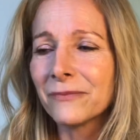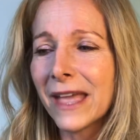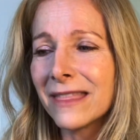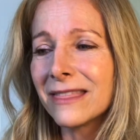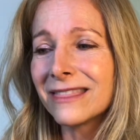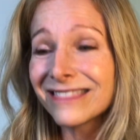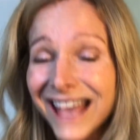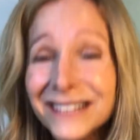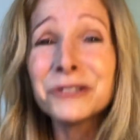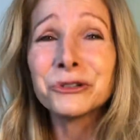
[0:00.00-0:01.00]
And
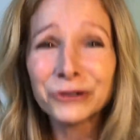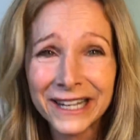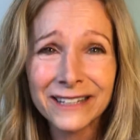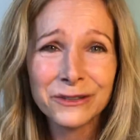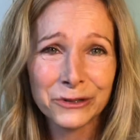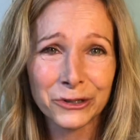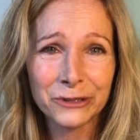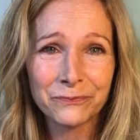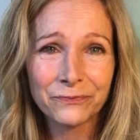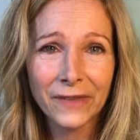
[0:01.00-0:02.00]
that's your
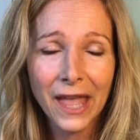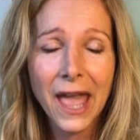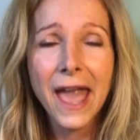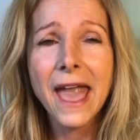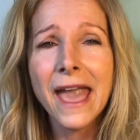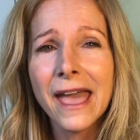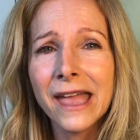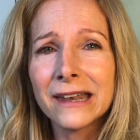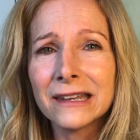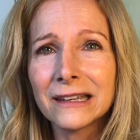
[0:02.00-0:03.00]
answer.
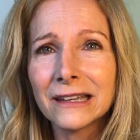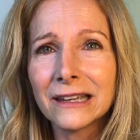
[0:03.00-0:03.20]
And